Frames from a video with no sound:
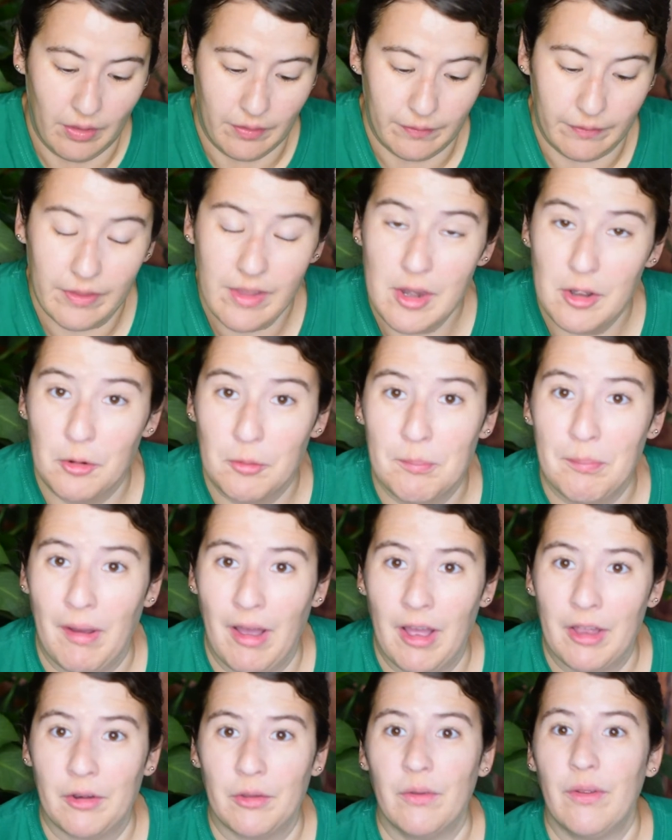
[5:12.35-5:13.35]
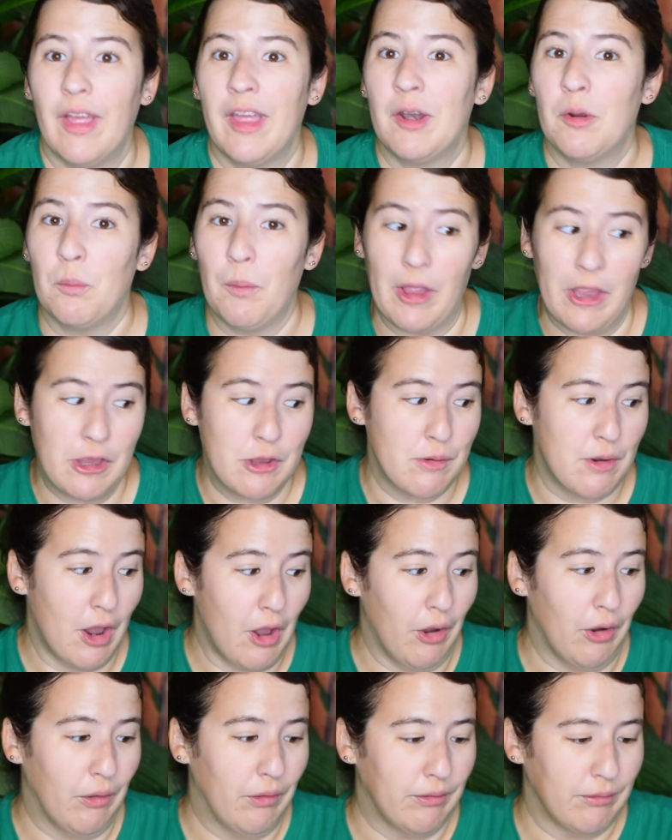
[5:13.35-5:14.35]
liter bottle, and away you
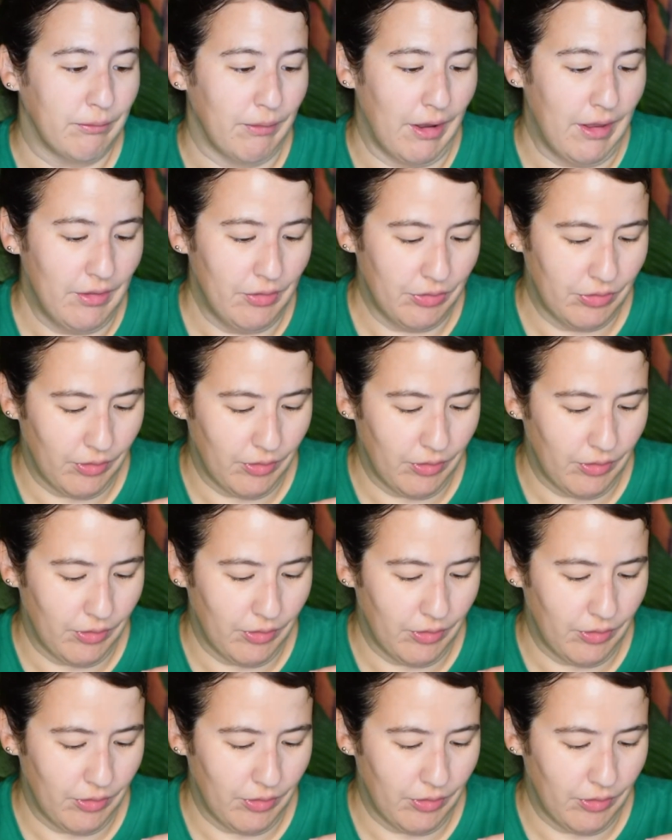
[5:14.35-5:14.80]
go, right?